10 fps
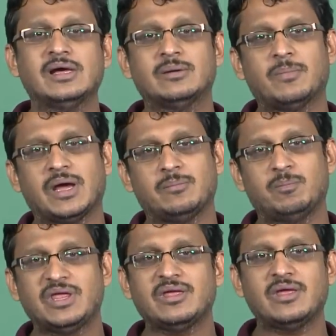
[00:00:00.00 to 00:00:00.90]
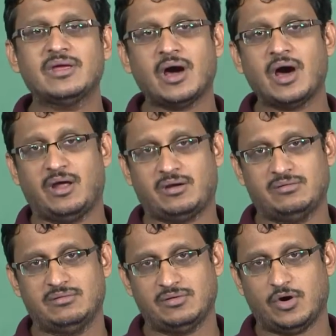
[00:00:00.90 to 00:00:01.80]
my BER
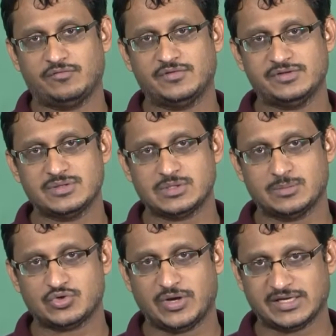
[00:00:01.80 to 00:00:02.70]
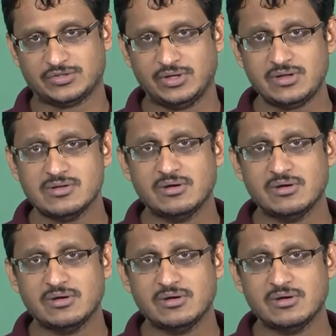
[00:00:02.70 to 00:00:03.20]
of the system should actually